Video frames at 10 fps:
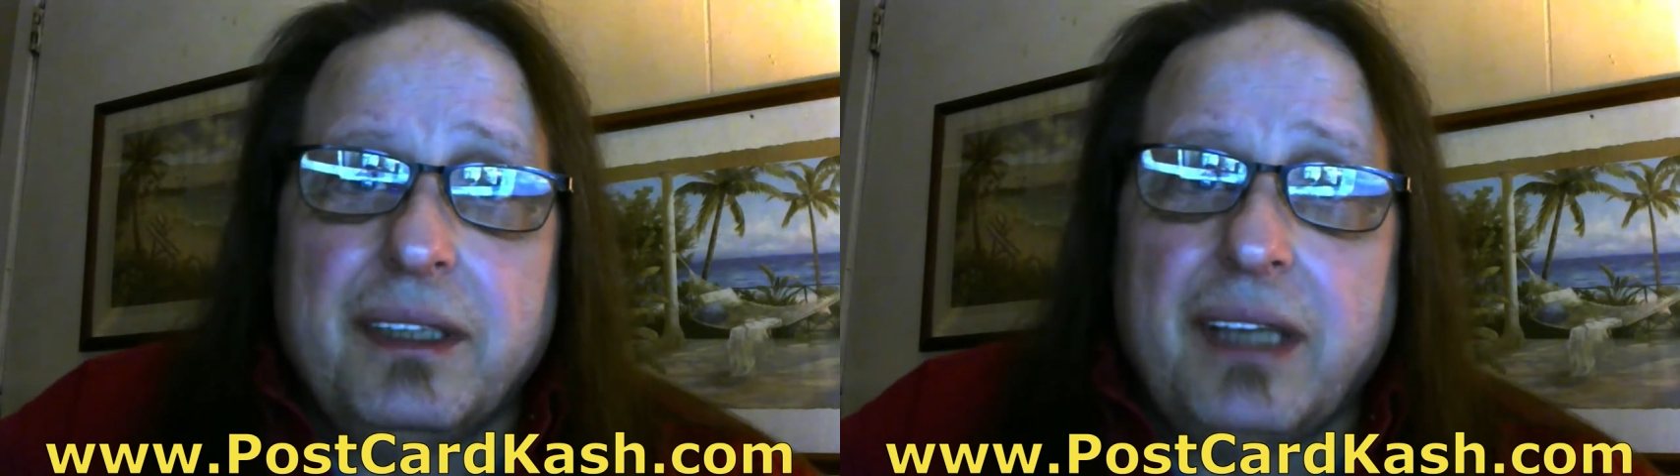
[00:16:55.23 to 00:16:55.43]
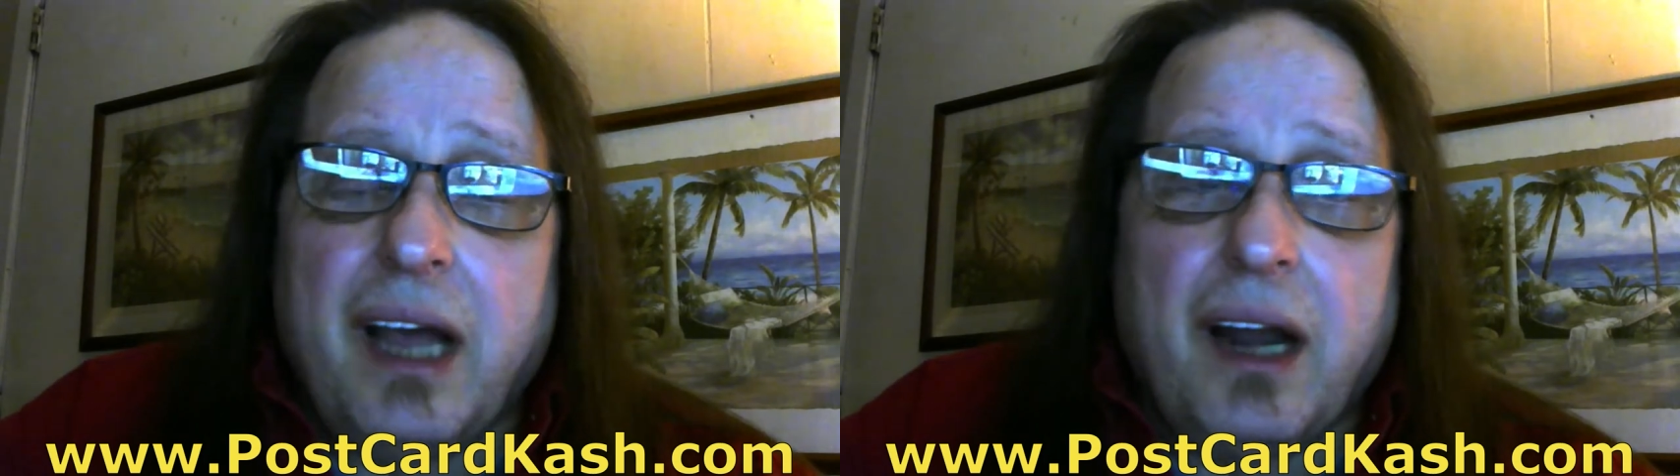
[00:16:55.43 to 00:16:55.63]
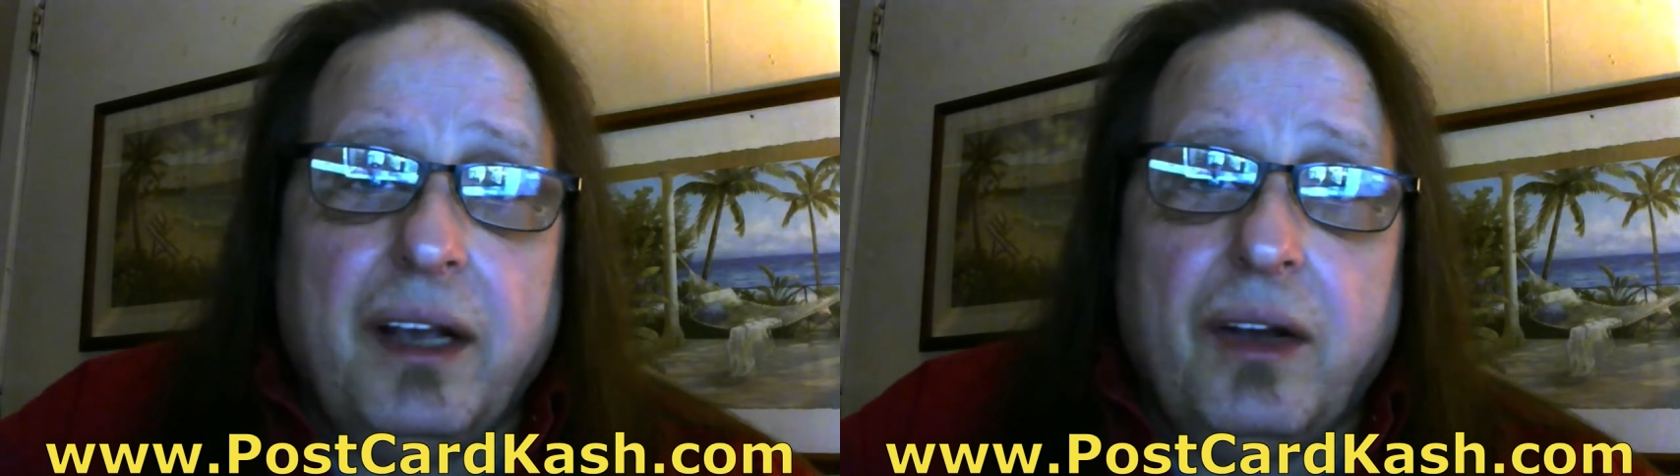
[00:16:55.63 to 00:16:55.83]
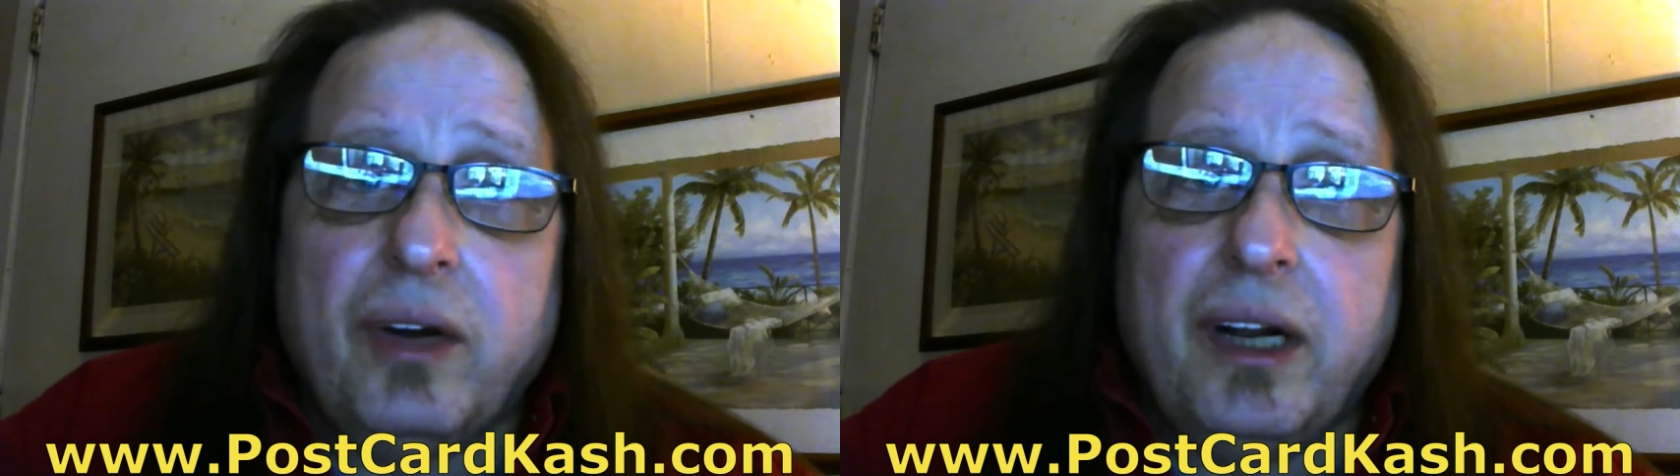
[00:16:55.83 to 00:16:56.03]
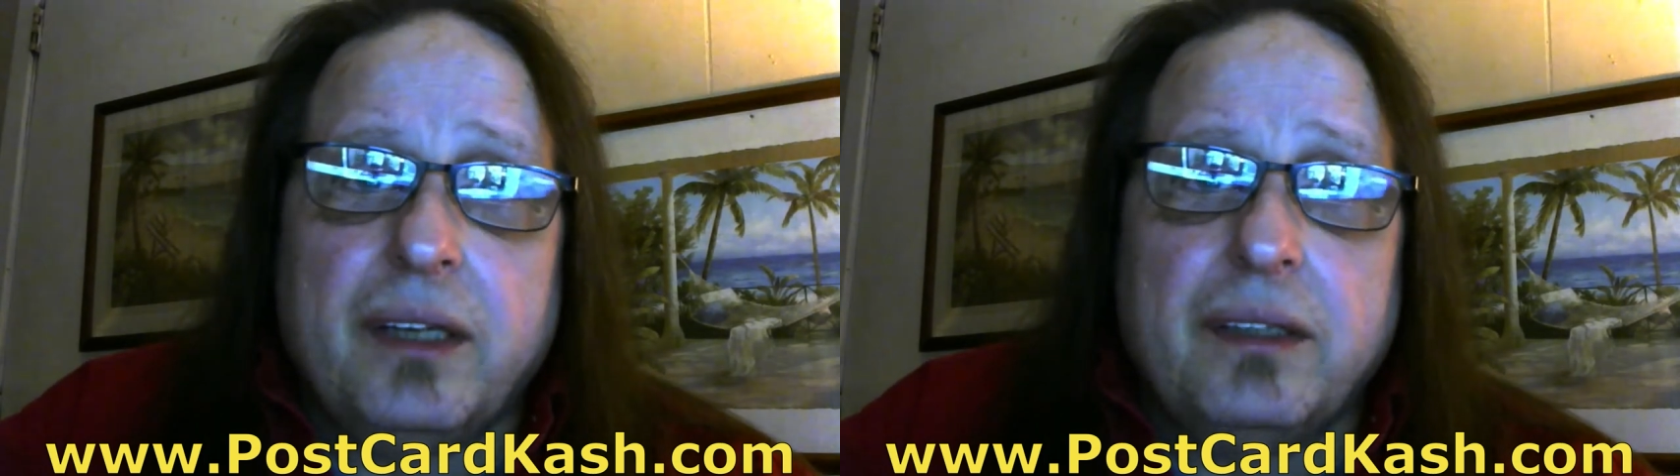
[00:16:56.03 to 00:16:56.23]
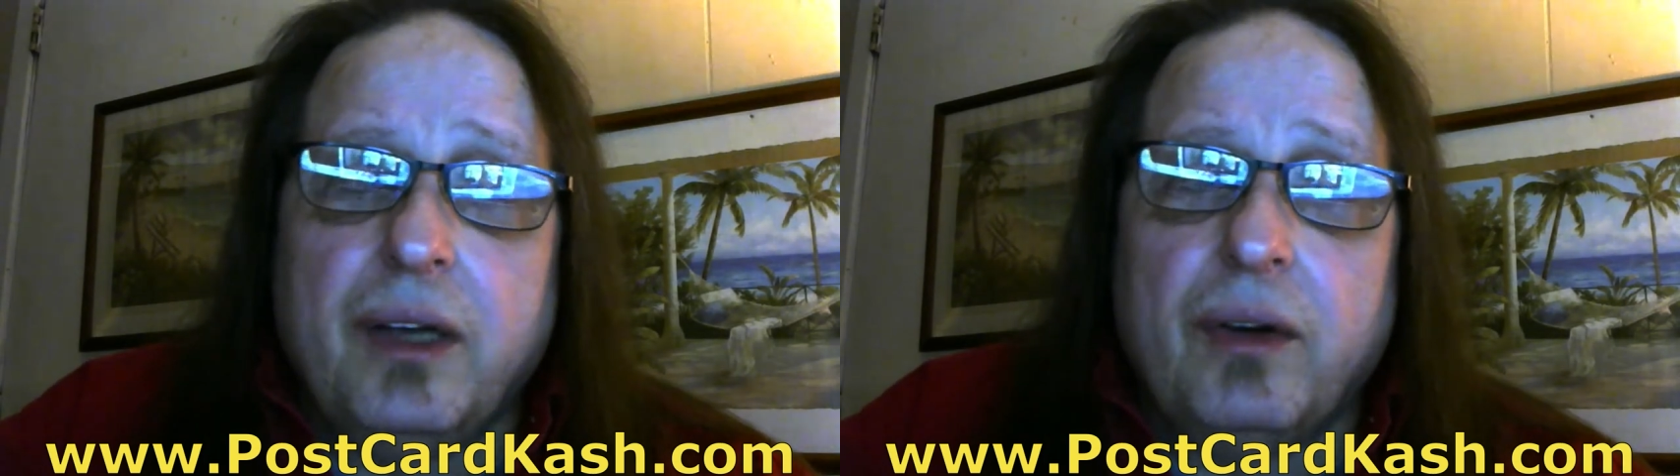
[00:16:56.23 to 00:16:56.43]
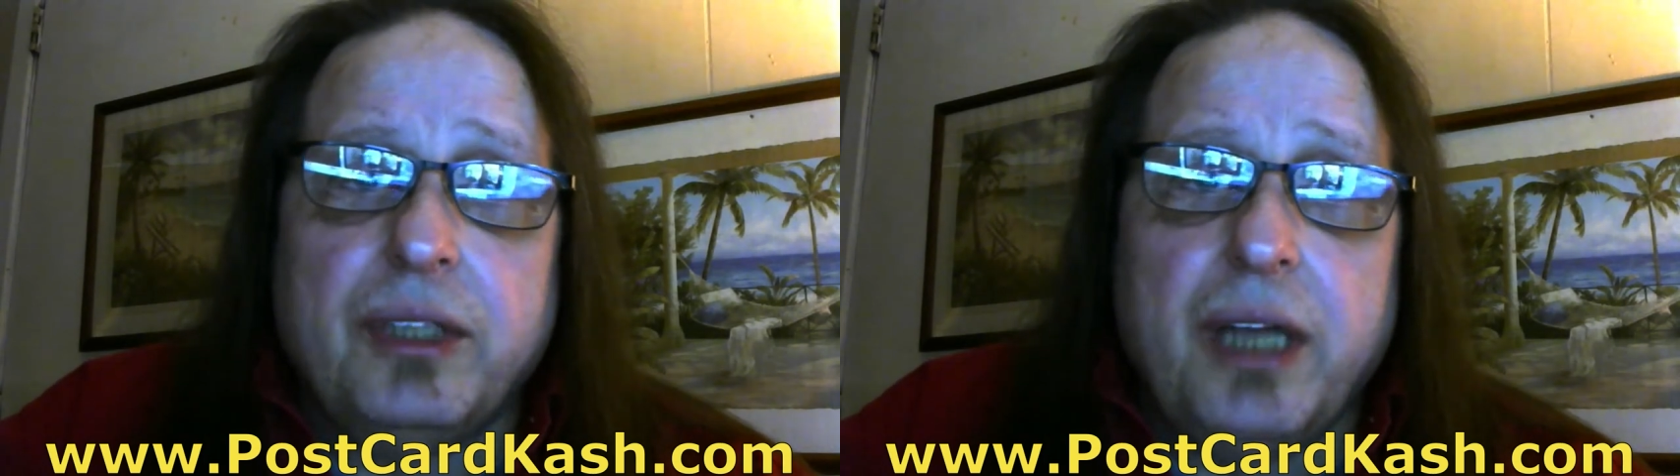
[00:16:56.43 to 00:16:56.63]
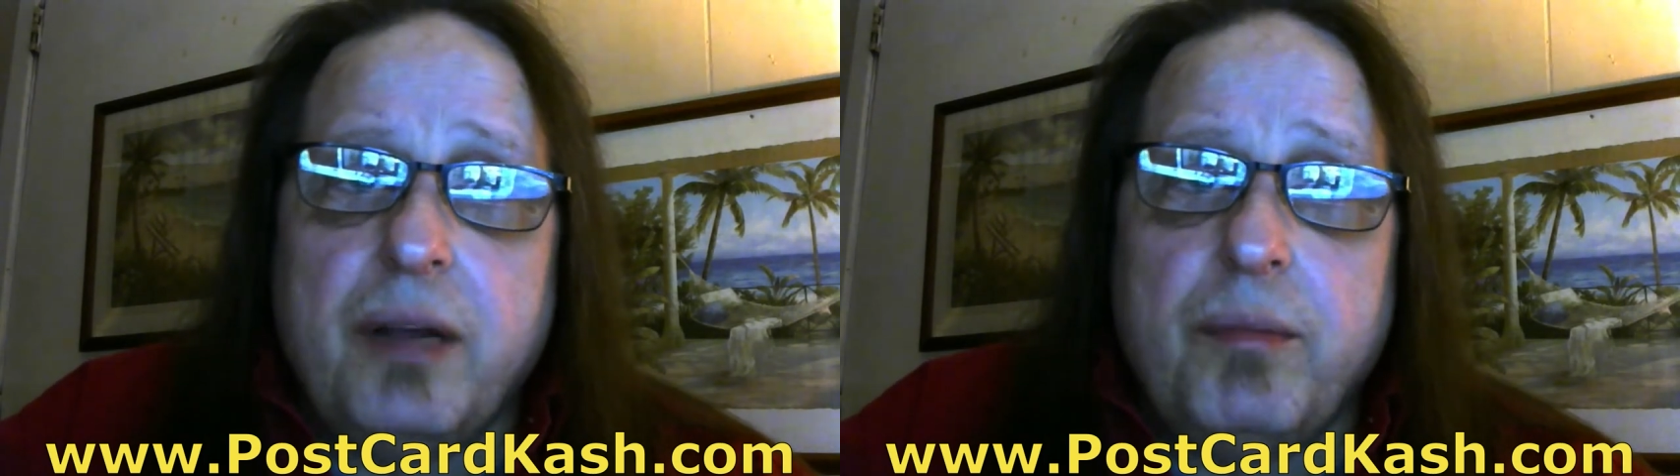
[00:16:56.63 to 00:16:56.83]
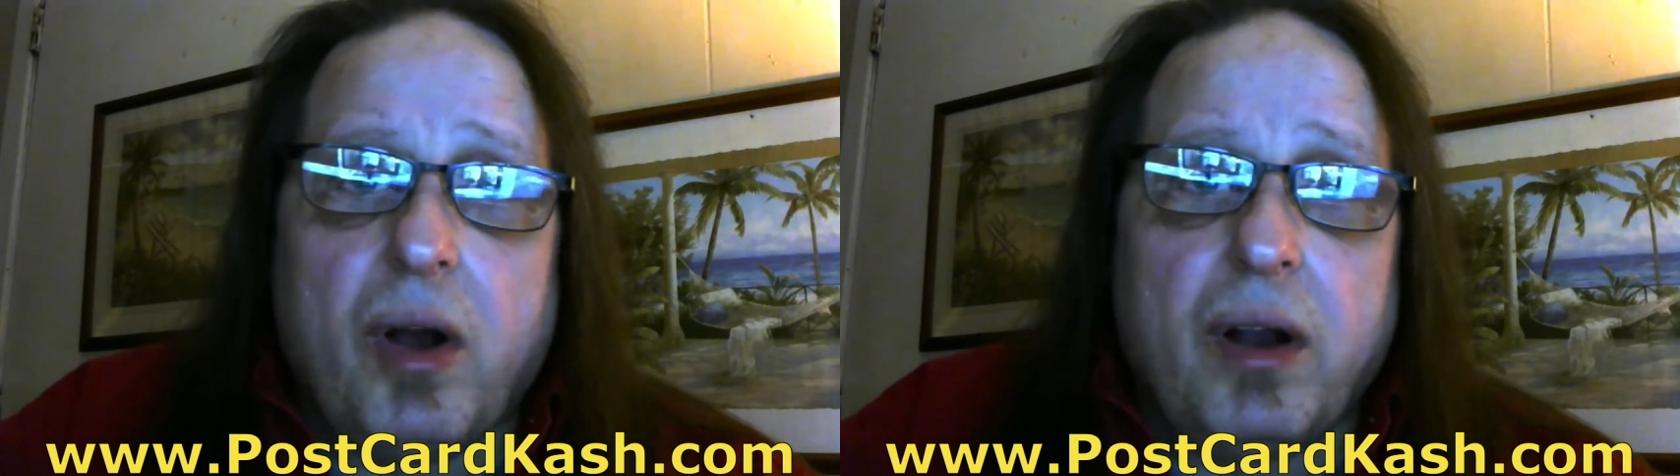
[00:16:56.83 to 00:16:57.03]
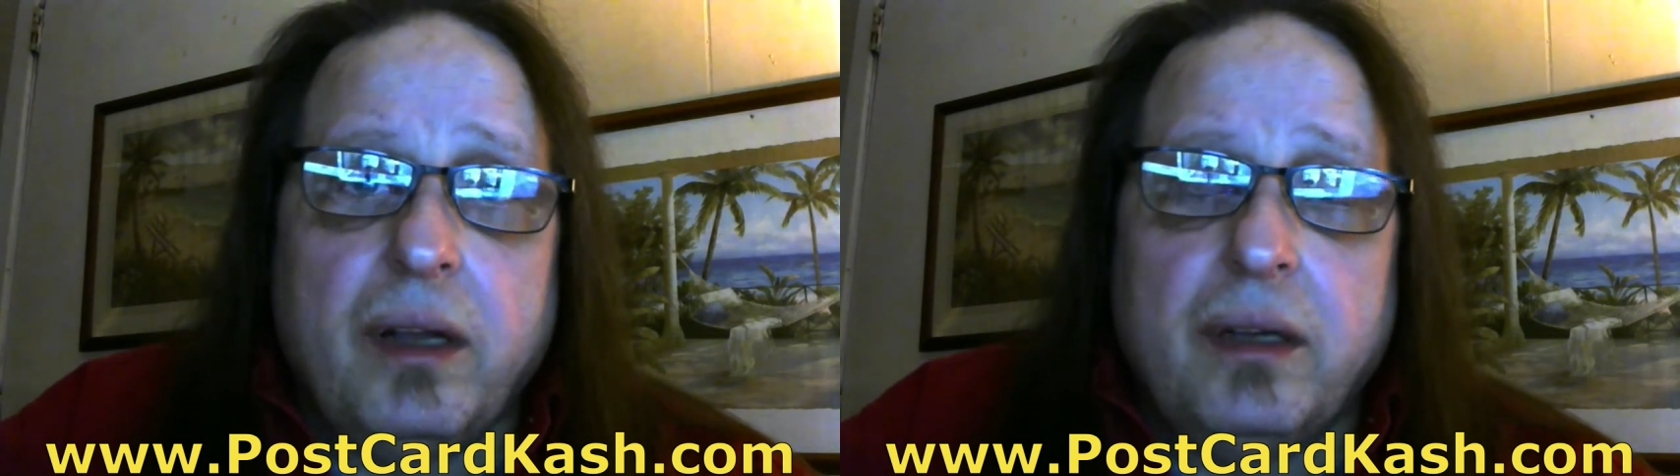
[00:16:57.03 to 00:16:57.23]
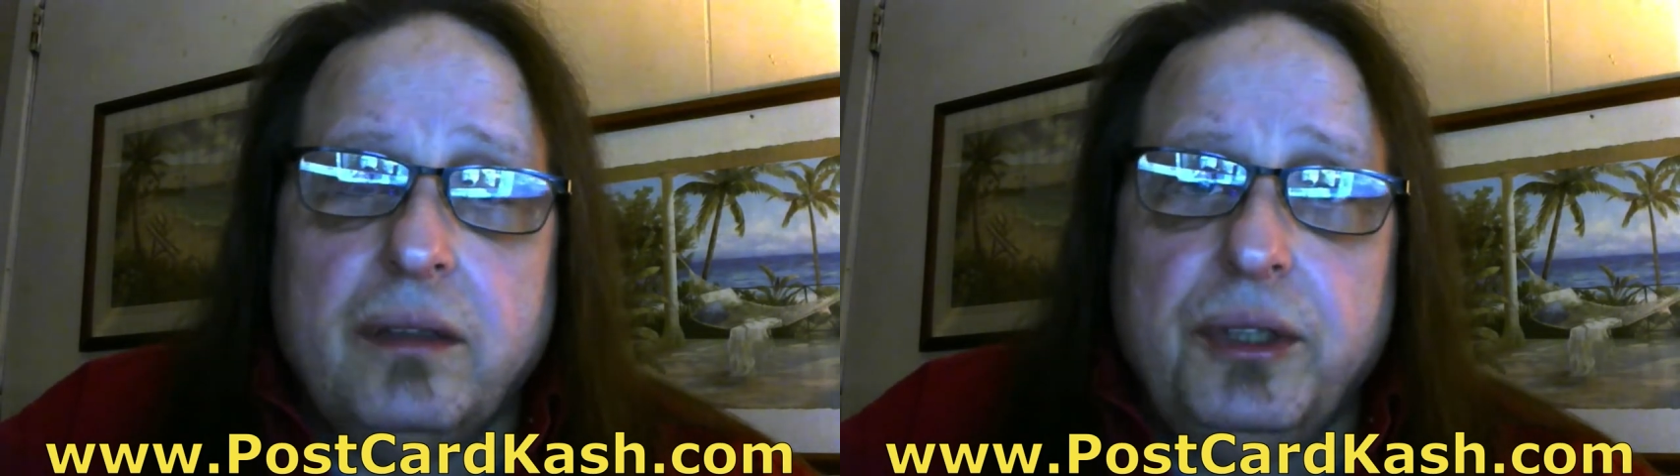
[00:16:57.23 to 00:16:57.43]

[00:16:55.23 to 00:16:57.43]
Got a link on there. Go to JD Marketing.